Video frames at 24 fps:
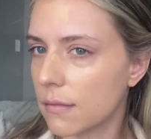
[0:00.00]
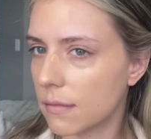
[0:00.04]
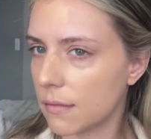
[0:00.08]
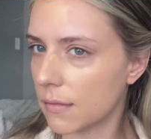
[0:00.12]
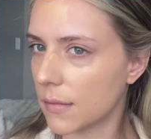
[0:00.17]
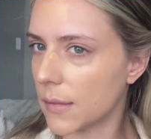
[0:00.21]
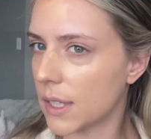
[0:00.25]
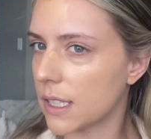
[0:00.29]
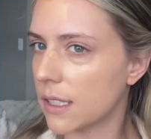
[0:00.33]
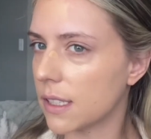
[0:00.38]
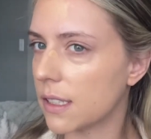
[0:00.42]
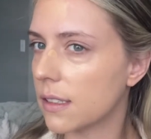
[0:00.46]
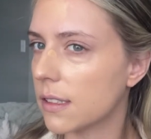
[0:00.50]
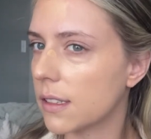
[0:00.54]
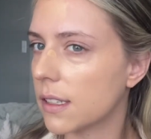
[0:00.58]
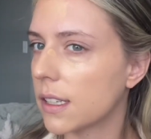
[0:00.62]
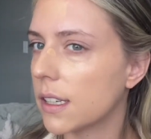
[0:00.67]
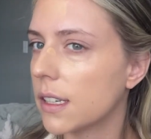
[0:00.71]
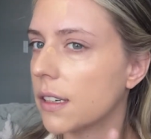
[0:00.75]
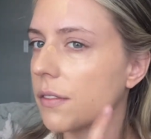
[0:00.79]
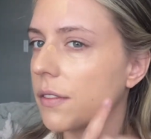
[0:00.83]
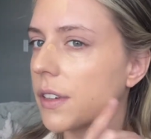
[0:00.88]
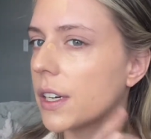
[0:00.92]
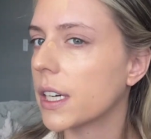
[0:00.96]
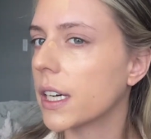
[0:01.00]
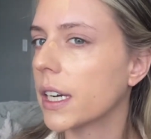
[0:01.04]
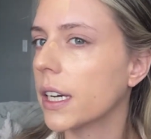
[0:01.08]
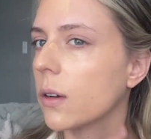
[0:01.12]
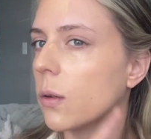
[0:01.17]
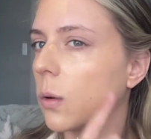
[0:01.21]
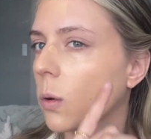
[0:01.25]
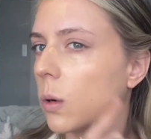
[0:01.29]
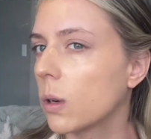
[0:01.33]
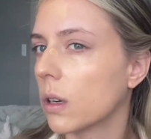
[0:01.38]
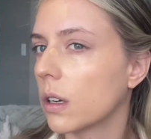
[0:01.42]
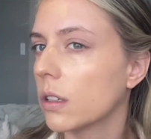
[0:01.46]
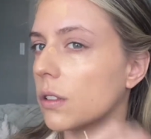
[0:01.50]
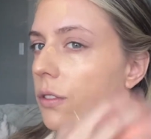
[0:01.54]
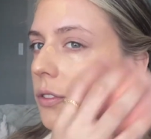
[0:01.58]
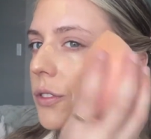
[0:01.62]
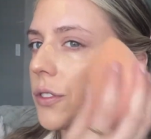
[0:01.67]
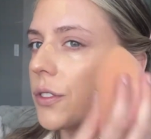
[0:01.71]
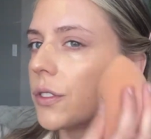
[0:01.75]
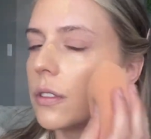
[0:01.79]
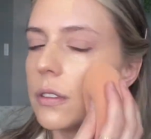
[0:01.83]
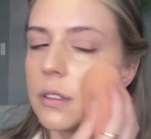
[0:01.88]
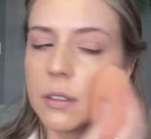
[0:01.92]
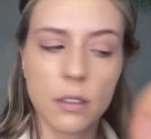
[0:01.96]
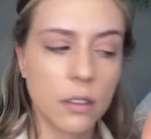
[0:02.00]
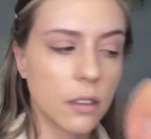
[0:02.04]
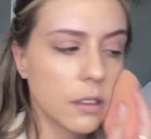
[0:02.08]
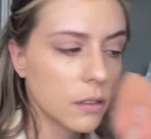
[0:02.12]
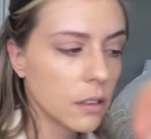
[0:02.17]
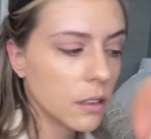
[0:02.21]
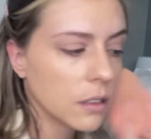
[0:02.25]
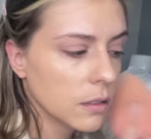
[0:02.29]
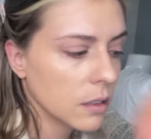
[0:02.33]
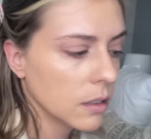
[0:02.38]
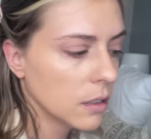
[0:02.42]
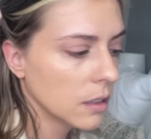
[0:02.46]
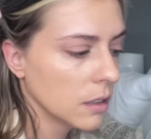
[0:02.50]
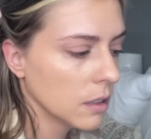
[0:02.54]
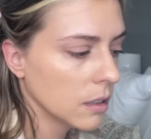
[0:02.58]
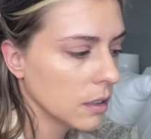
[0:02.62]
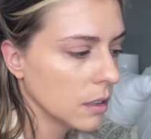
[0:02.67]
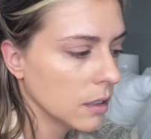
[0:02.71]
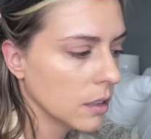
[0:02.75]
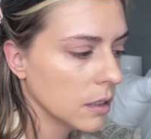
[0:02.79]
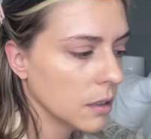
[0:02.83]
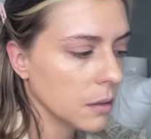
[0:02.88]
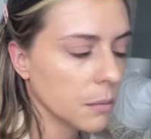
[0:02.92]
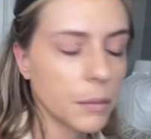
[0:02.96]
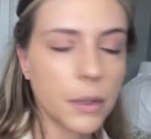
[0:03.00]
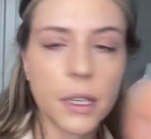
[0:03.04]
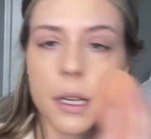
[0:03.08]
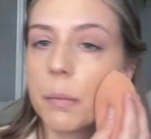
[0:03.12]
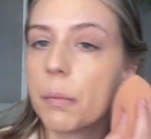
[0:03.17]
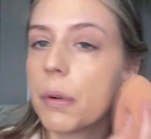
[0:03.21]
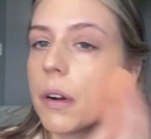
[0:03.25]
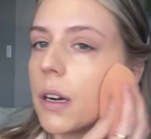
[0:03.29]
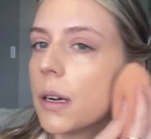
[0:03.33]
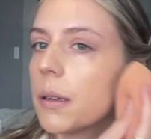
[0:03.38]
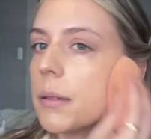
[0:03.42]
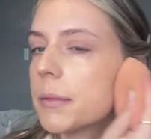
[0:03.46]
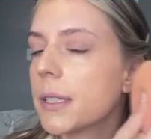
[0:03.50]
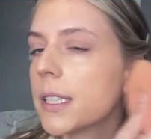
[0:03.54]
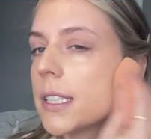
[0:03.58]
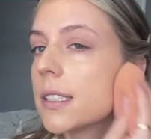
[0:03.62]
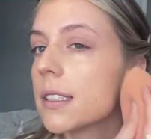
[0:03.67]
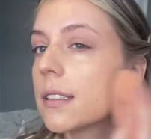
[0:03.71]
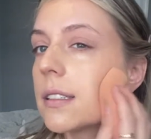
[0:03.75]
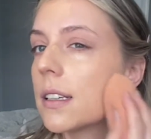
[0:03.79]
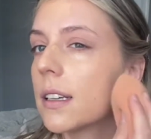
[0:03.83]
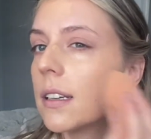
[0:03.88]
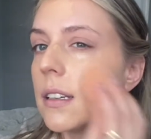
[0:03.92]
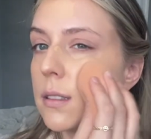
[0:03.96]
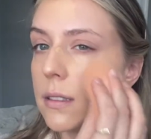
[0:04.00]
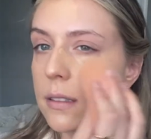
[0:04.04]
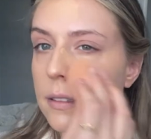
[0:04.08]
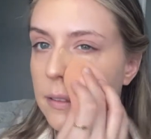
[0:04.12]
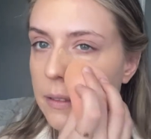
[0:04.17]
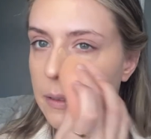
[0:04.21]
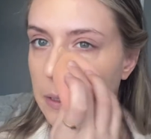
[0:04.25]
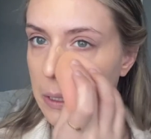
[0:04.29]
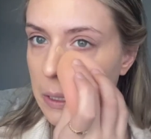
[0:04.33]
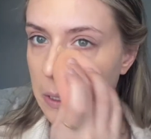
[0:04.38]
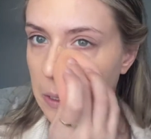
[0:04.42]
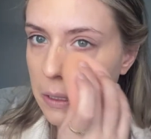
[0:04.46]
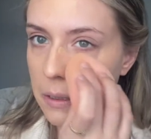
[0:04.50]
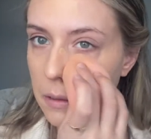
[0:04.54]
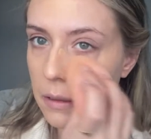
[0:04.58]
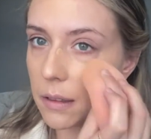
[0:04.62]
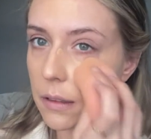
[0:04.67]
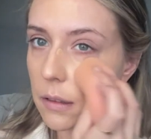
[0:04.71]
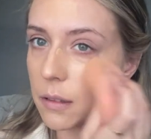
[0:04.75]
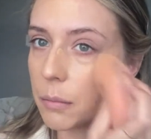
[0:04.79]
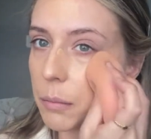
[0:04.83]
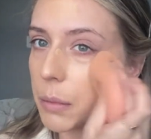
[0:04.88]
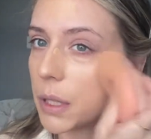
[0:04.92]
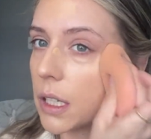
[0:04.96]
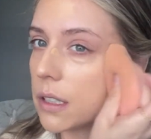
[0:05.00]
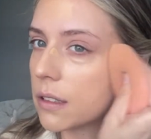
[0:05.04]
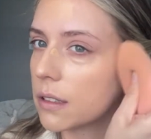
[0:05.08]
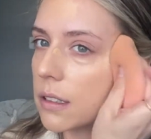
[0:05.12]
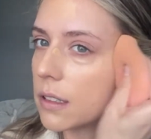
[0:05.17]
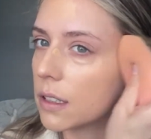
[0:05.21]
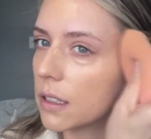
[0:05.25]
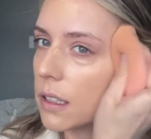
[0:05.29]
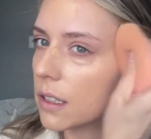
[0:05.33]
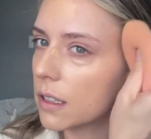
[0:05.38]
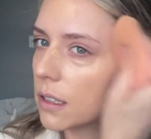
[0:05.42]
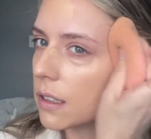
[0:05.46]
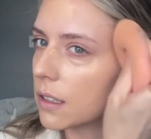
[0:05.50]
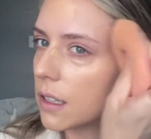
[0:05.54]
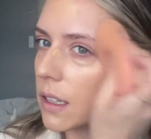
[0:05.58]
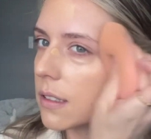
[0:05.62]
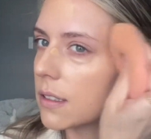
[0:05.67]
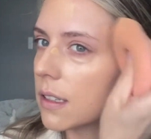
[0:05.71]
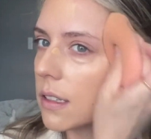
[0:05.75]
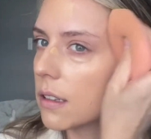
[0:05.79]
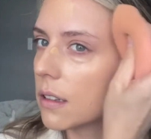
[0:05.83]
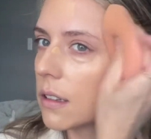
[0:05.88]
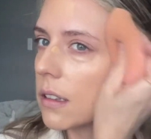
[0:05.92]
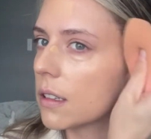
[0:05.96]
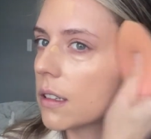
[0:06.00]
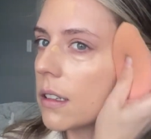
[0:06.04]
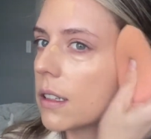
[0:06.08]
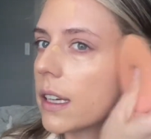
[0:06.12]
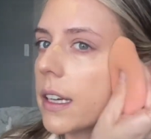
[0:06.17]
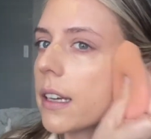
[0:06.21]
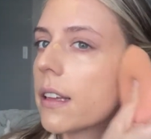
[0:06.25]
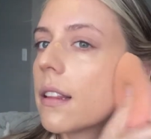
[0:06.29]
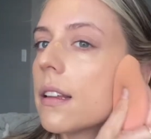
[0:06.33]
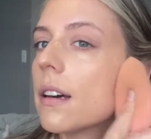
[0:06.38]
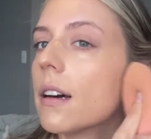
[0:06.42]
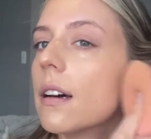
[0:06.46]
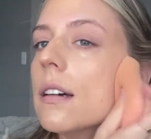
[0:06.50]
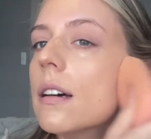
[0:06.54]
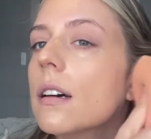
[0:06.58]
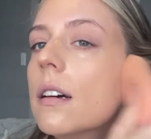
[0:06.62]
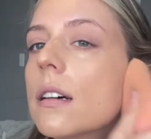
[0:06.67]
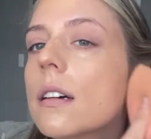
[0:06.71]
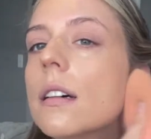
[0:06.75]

This is looking very orange, but I promise in person, it doesn't look like that.